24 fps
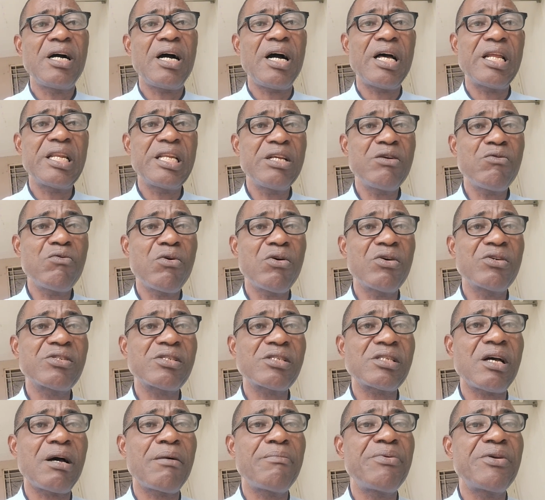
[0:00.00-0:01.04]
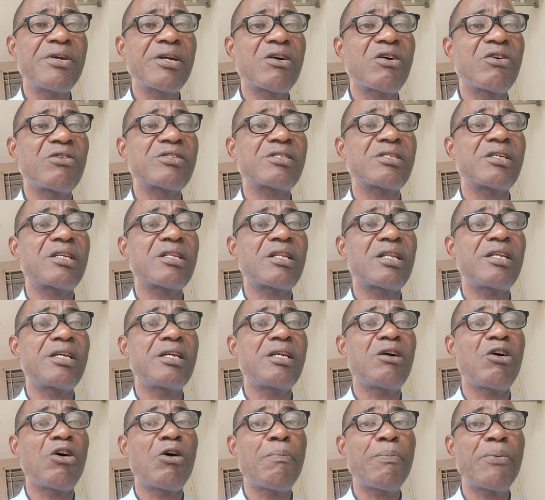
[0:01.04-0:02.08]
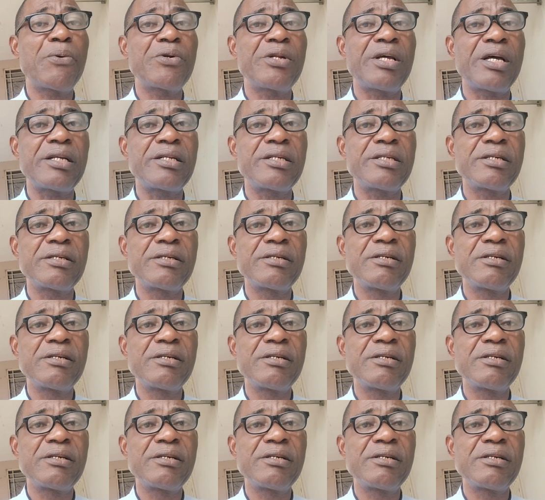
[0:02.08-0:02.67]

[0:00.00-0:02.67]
and new ones are being constantly uploaded.